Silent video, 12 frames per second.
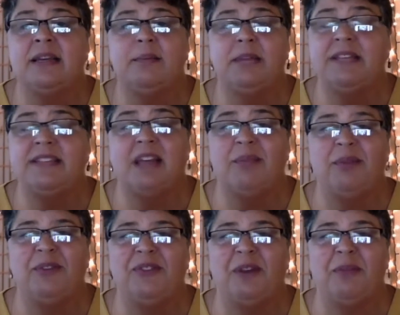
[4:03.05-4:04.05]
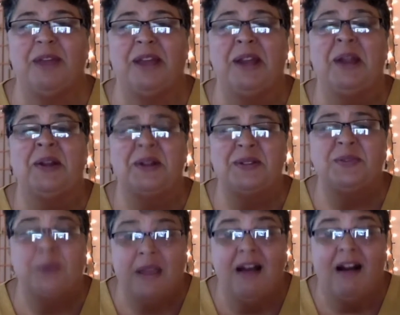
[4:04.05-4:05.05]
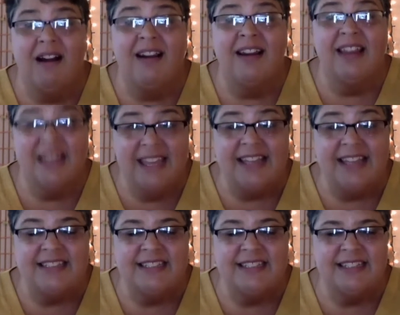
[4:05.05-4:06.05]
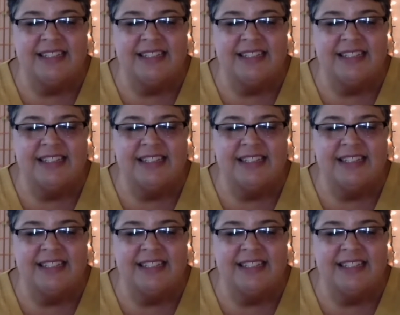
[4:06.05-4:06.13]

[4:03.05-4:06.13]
be separate from it, because we are it.